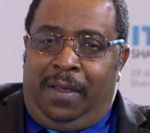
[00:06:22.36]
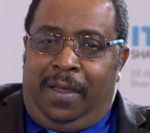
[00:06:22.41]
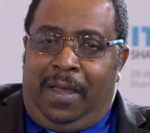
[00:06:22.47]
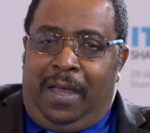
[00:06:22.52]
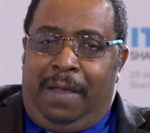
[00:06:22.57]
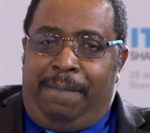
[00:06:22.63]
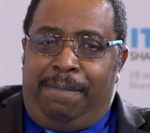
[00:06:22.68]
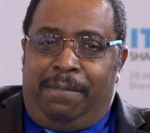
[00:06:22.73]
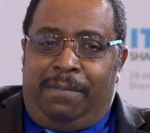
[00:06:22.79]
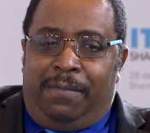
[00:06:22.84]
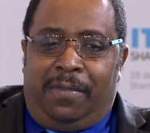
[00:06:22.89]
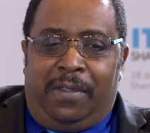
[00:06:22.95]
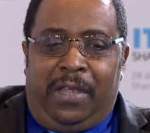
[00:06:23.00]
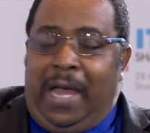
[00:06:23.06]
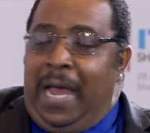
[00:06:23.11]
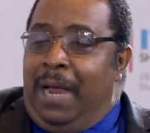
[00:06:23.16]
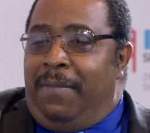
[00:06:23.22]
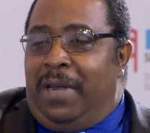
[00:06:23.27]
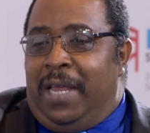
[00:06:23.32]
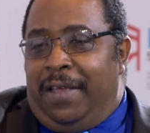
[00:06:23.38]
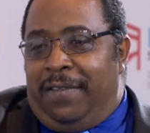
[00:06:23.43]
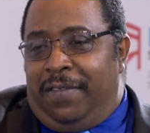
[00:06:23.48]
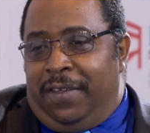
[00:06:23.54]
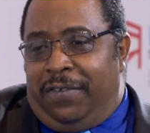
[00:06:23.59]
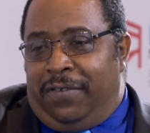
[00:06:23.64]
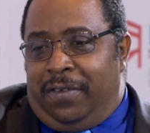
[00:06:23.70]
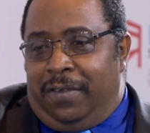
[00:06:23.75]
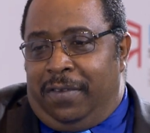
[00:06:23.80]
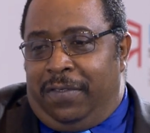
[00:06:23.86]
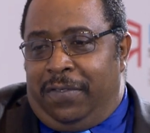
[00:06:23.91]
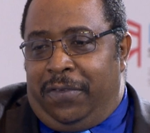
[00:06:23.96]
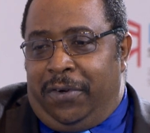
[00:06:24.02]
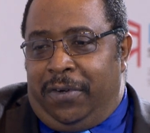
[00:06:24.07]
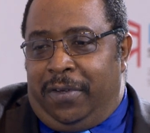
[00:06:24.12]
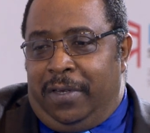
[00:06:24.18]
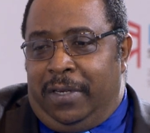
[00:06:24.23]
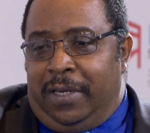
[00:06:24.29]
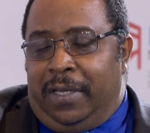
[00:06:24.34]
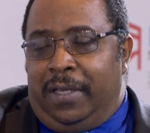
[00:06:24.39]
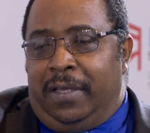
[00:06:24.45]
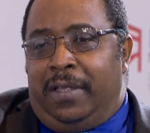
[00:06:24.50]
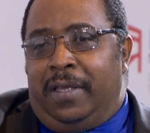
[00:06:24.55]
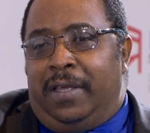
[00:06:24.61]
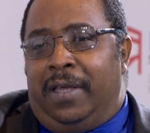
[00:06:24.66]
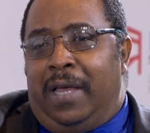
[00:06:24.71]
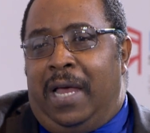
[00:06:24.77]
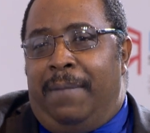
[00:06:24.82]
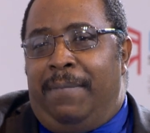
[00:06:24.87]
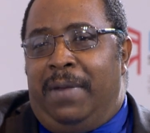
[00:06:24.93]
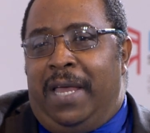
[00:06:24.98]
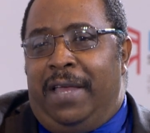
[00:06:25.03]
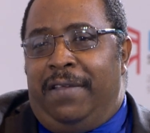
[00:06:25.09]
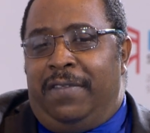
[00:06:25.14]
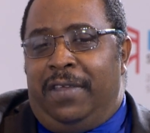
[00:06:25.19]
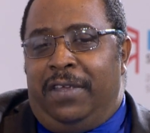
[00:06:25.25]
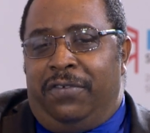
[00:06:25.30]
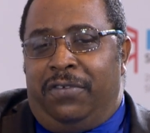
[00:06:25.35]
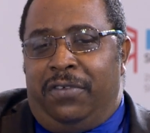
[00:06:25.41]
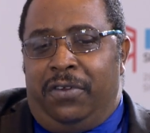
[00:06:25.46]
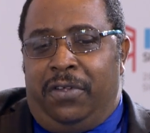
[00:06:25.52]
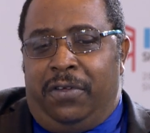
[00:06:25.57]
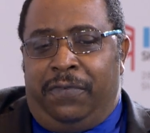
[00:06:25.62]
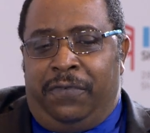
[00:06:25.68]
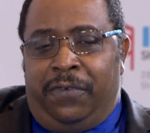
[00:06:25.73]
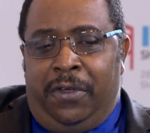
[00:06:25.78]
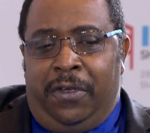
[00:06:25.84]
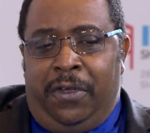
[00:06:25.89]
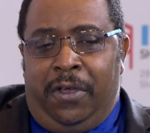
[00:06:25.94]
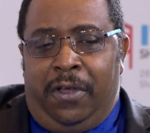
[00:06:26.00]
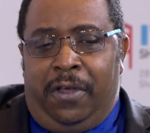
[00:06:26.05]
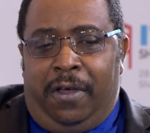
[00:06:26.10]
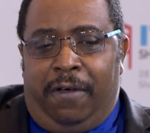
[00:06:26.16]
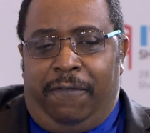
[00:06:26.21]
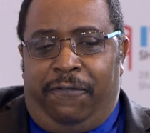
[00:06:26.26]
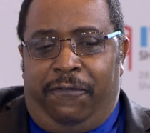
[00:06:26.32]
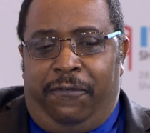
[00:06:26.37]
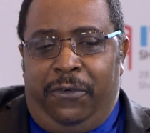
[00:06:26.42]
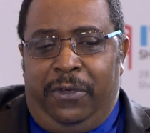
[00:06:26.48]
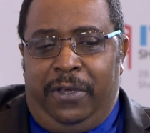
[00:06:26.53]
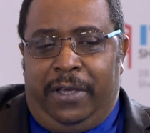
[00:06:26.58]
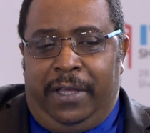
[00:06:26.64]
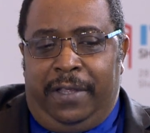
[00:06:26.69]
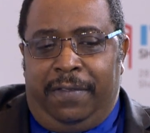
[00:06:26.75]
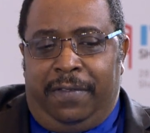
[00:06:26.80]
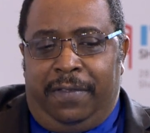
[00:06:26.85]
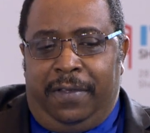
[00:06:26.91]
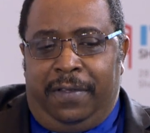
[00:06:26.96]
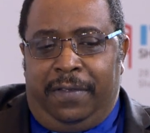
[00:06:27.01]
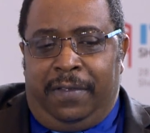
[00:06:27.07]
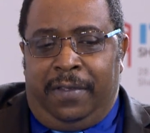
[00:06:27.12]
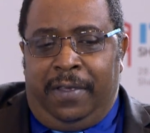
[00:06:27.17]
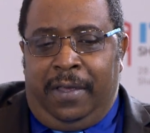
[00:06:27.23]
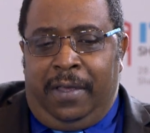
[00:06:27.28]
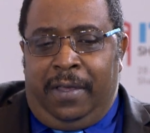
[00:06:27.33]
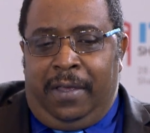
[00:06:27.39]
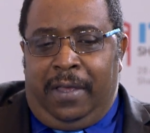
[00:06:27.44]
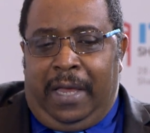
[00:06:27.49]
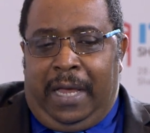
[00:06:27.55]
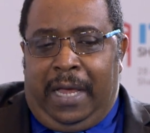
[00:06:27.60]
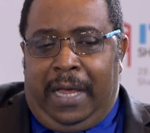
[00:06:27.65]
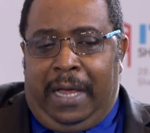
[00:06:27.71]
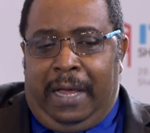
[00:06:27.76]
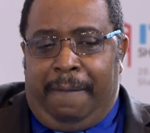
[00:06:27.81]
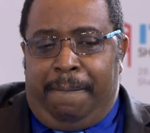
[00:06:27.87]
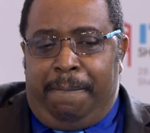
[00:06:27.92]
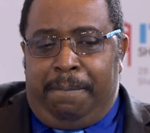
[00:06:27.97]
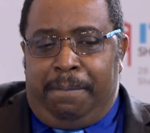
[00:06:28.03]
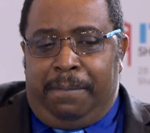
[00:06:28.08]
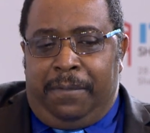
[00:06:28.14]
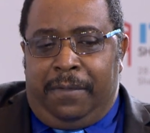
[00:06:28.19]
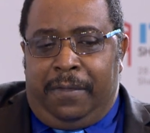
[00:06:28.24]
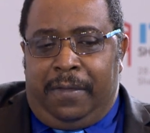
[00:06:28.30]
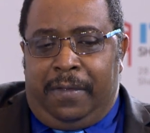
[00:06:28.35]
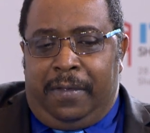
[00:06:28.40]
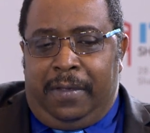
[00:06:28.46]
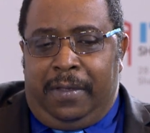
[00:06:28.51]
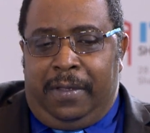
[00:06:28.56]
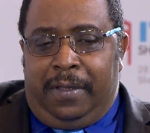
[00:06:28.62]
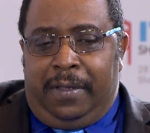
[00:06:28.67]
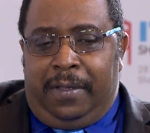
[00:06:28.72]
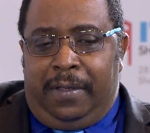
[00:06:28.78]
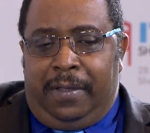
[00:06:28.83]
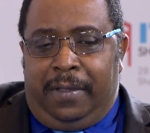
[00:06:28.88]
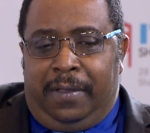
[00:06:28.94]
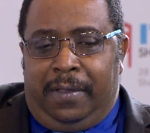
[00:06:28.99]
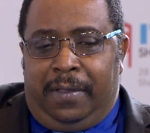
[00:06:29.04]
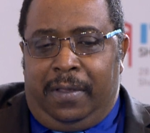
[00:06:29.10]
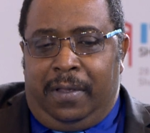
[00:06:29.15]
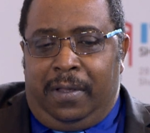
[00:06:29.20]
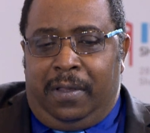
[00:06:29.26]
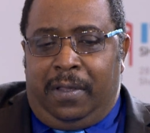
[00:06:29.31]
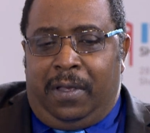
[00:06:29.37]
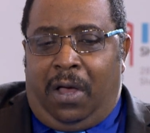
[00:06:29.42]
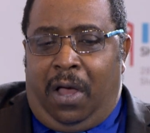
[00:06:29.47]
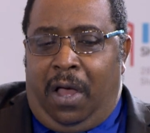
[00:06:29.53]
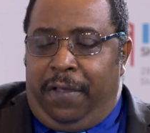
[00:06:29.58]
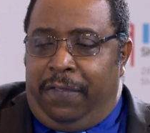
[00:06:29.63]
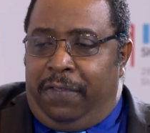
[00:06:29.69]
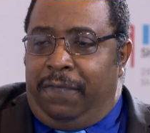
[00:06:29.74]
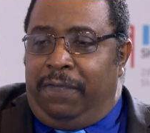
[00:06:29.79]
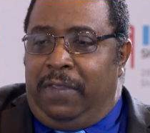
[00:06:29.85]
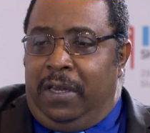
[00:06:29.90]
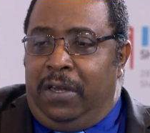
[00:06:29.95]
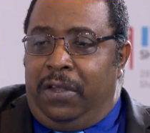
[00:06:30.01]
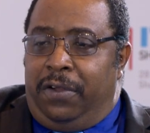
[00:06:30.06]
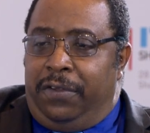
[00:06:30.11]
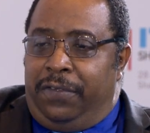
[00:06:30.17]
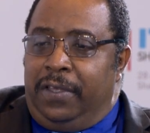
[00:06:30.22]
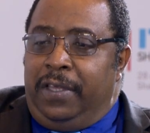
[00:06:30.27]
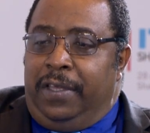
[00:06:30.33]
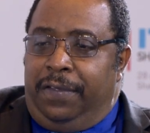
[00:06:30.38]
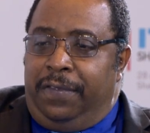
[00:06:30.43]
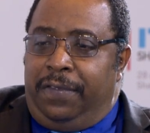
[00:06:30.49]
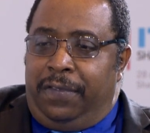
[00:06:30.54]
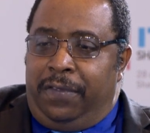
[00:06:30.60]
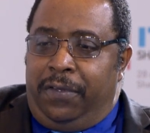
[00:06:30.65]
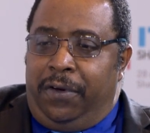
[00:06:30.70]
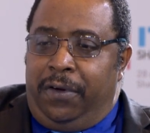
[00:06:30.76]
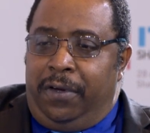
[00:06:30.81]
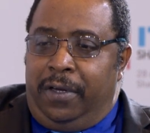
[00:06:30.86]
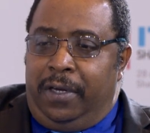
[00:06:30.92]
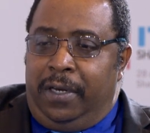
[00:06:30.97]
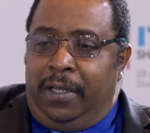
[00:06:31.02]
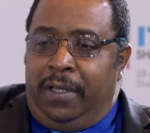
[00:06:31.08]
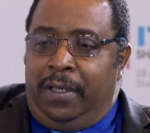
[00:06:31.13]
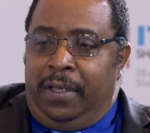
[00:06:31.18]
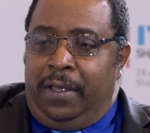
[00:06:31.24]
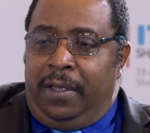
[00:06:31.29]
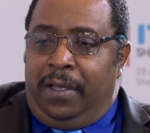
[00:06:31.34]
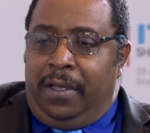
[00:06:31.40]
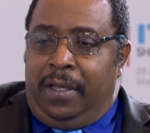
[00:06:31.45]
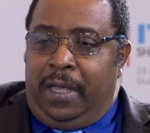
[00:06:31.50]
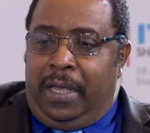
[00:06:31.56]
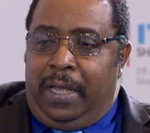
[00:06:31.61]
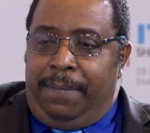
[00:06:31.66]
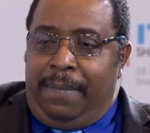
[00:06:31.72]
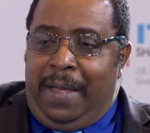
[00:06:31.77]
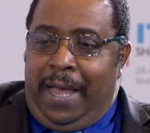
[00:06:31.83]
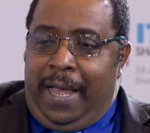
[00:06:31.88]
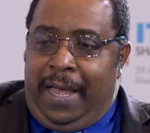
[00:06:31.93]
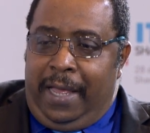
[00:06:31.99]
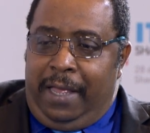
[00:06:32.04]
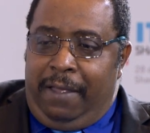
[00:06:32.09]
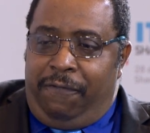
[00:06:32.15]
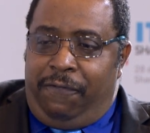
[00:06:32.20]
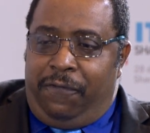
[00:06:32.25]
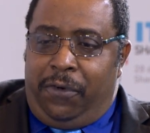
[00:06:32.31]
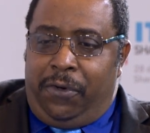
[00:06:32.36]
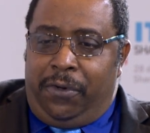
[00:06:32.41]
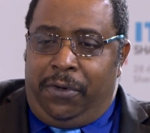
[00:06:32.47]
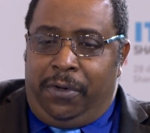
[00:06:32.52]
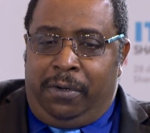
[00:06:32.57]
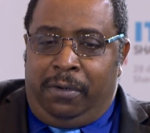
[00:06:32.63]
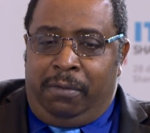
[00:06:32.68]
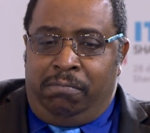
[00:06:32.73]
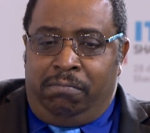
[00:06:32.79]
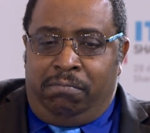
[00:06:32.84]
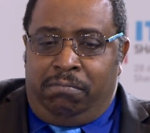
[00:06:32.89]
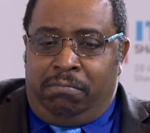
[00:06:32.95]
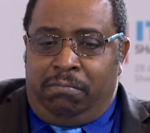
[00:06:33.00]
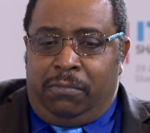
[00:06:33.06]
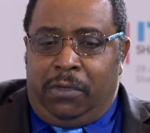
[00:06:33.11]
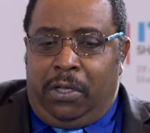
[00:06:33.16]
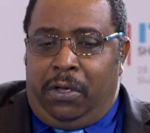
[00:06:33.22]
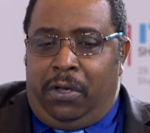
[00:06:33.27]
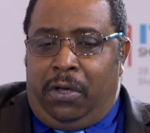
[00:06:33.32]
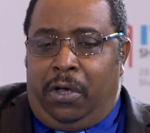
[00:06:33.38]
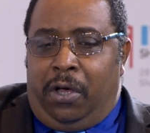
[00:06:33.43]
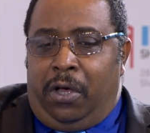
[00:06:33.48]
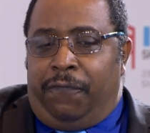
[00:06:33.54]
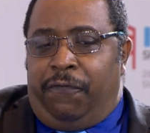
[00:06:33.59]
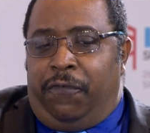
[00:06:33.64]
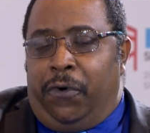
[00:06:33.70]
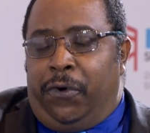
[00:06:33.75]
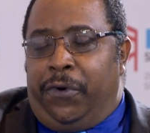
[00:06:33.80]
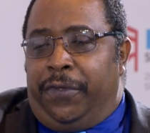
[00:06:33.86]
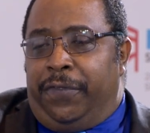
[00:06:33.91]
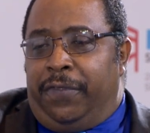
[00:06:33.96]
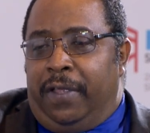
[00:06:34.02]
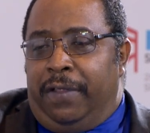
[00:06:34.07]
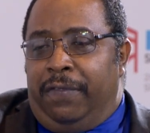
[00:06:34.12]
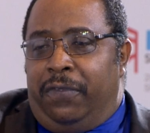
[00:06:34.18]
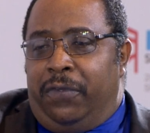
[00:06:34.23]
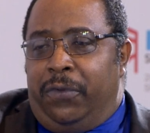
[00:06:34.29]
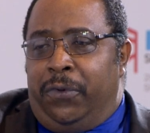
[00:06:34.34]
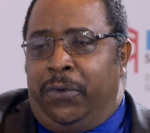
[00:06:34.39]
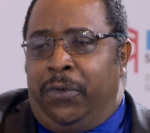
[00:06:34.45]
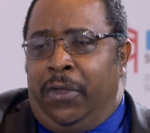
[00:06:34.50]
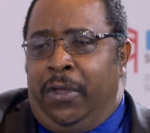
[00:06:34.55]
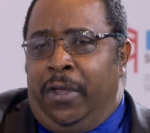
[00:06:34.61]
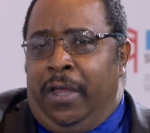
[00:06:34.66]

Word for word: Um, the harmonization, certainly, the harmonization of, of frequencies. Um, the, the cost of technology is certainly um, high for, uh, for us. And so